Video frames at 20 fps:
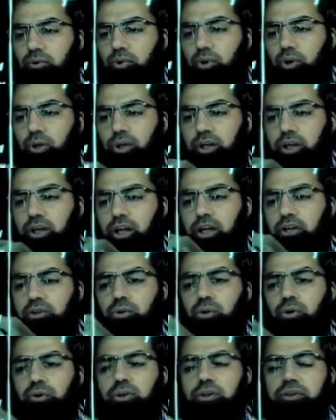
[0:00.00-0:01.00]
voltage
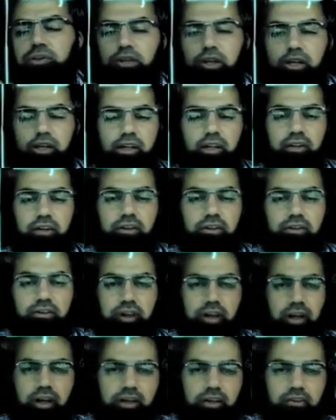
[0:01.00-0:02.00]
on the secondary
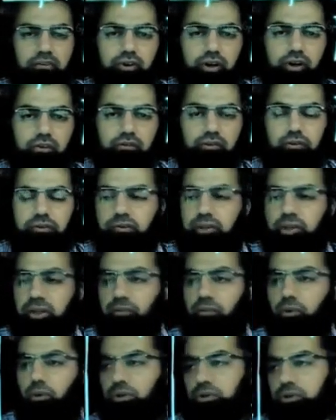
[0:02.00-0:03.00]
side is 150
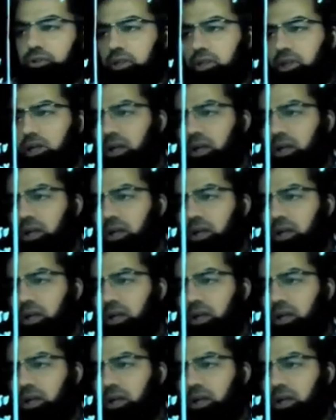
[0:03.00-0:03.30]
volts.